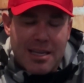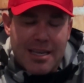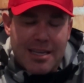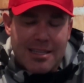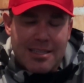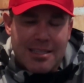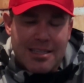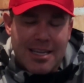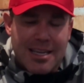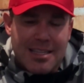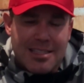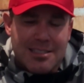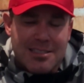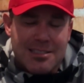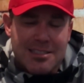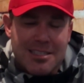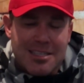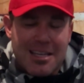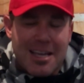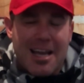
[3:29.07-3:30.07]
And
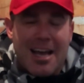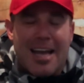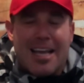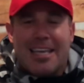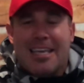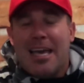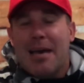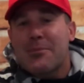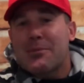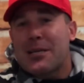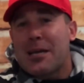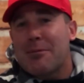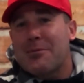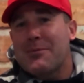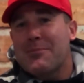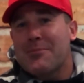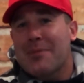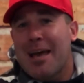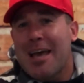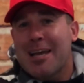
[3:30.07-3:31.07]
it's I kept
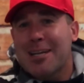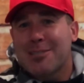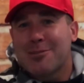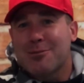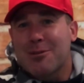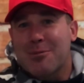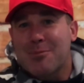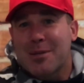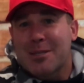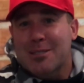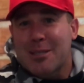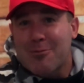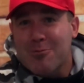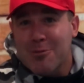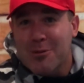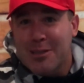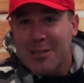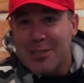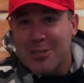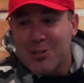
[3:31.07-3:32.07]
coming back to it because I
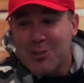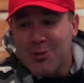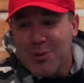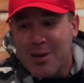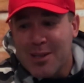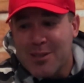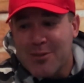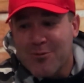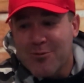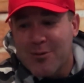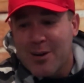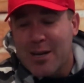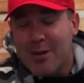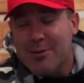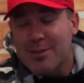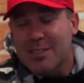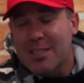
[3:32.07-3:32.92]
really enjoyed the fragrance.